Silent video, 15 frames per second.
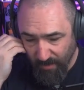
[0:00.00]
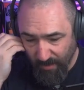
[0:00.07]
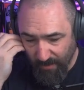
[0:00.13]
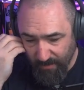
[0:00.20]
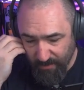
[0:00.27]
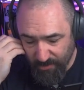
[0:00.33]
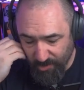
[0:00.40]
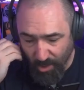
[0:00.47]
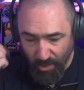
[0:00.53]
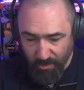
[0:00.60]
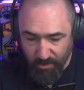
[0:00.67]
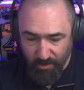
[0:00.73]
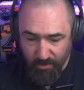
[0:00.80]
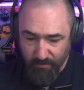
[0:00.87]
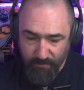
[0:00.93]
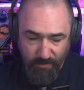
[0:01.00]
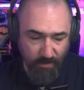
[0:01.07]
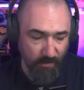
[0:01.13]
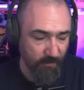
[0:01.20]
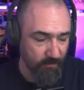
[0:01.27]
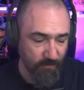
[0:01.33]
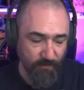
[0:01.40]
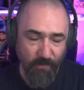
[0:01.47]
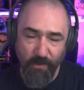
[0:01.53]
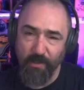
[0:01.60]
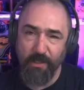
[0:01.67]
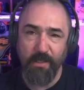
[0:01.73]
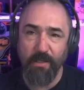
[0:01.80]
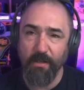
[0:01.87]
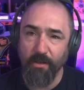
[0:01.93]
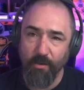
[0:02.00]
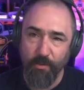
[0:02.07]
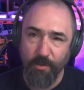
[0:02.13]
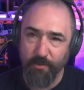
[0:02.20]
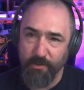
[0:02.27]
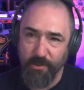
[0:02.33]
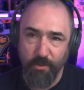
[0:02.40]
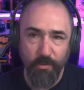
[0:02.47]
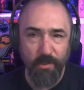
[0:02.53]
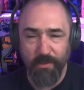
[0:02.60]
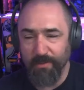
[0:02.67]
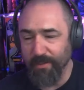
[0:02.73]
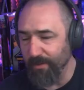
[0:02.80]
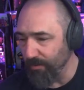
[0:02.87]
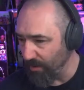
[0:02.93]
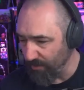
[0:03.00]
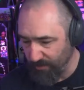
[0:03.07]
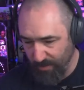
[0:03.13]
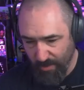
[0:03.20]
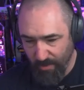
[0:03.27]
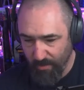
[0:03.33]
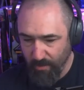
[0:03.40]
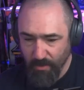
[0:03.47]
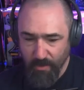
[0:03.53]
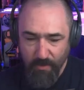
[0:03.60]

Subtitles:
And this doctor, it felt like he didn't know what he was doing and did not care.